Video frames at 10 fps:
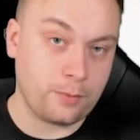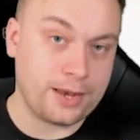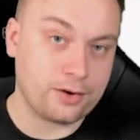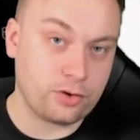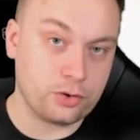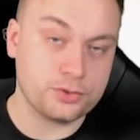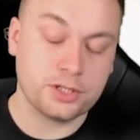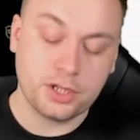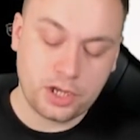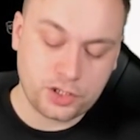of back rows.
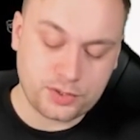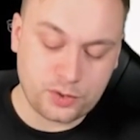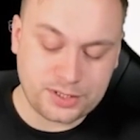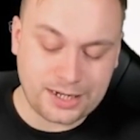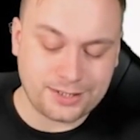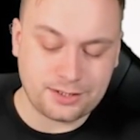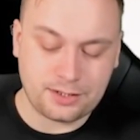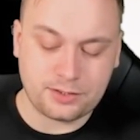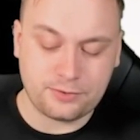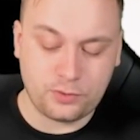It's always nice
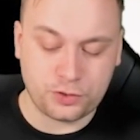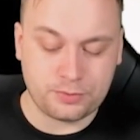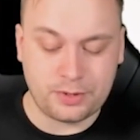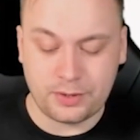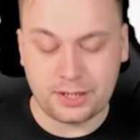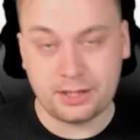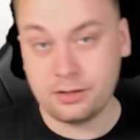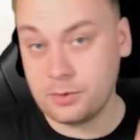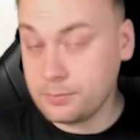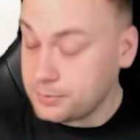to force them out and clear them
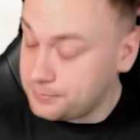up.